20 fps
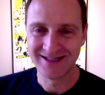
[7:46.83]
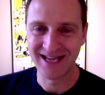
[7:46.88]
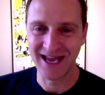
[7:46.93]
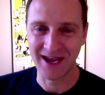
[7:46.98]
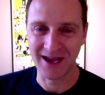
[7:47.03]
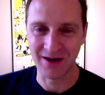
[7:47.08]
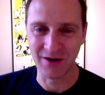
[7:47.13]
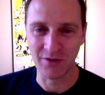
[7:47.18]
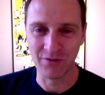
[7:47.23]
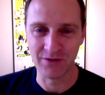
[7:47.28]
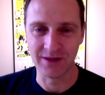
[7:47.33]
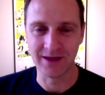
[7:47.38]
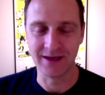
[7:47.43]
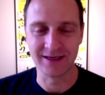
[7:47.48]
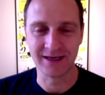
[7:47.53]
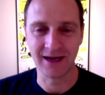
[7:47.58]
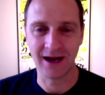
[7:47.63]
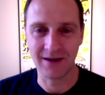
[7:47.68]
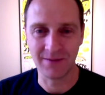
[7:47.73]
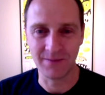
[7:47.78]
taken over
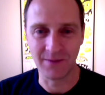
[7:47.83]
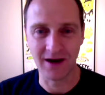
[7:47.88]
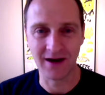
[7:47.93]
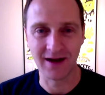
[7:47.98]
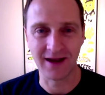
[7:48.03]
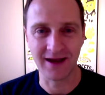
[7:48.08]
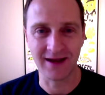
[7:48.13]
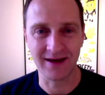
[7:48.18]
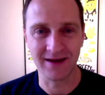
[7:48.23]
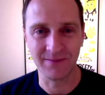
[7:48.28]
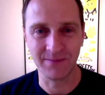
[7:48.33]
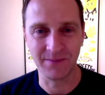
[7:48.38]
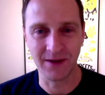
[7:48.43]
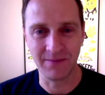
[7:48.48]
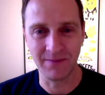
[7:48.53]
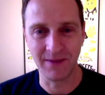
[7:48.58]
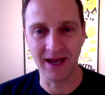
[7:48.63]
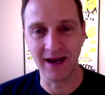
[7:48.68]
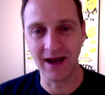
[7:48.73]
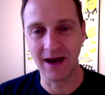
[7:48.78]
the entire market,
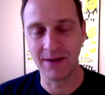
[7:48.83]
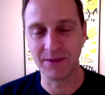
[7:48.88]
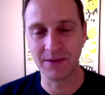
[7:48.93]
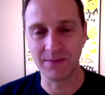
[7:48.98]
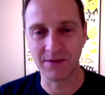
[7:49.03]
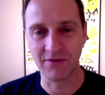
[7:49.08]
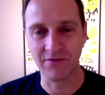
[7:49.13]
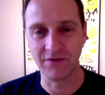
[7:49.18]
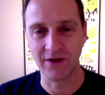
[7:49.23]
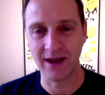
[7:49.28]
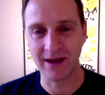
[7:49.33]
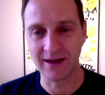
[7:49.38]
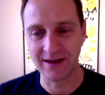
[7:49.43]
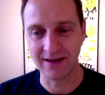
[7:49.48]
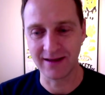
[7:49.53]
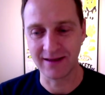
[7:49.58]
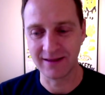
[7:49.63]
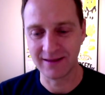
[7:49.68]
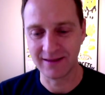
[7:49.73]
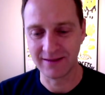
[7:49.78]
but may not be
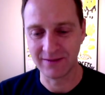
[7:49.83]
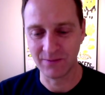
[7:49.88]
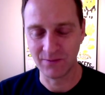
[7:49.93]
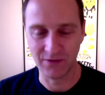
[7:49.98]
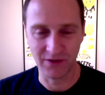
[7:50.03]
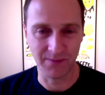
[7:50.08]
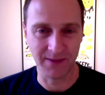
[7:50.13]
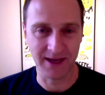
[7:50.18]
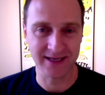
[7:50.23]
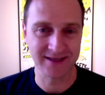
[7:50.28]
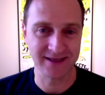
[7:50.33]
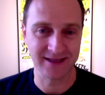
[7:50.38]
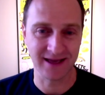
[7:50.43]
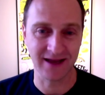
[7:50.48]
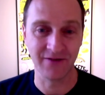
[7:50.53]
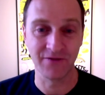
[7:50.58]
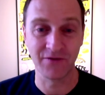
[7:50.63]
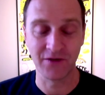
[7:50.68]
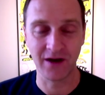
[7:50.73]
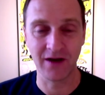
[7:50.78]
providing the best
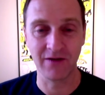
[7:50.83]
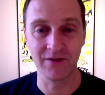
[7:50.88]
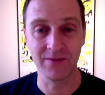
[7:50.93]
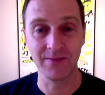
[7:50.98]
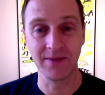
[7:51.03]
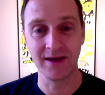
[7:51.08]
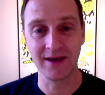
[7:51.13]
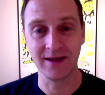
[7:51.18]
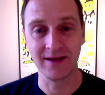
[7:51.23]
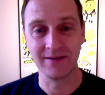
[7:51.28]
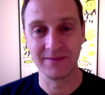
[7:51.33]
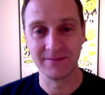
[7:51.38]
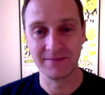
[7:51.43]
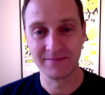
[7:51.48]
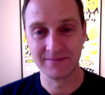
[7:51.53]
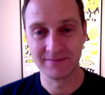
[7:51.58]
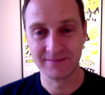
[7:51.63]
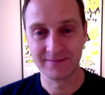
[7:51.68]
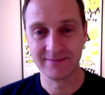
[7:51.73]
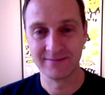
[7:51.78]
thing for everybody.
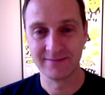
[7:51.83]
Oh,